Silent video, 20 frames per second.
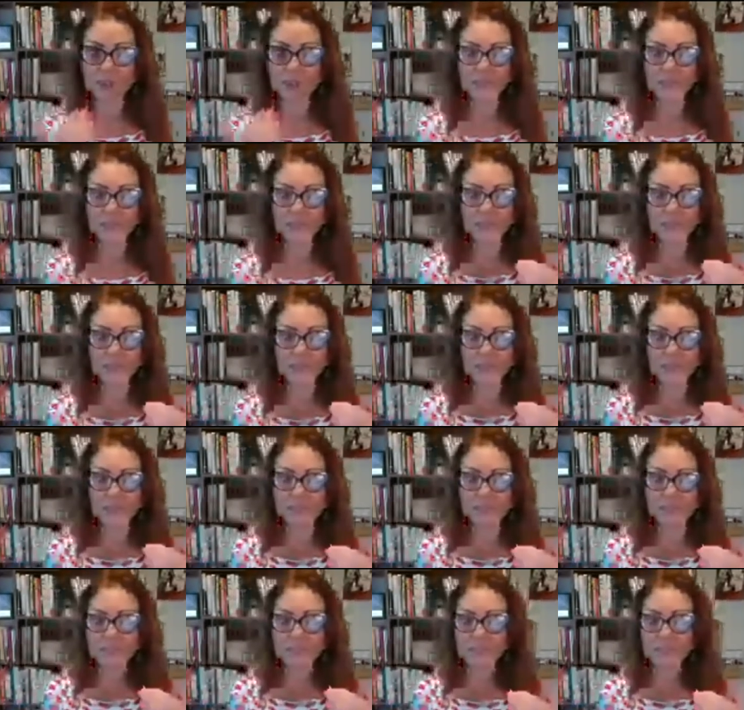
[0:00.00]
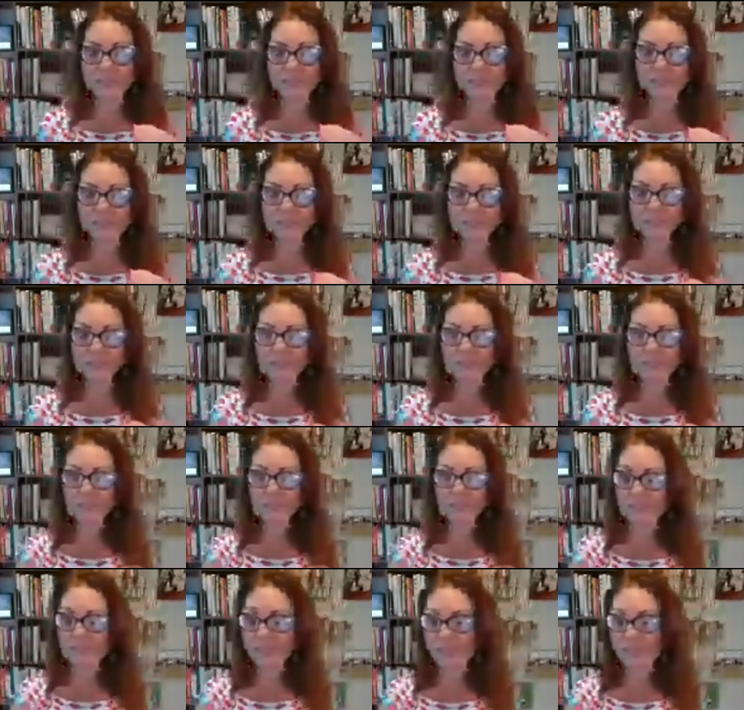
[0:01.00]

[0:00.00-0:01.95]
No one is speaking in this clip.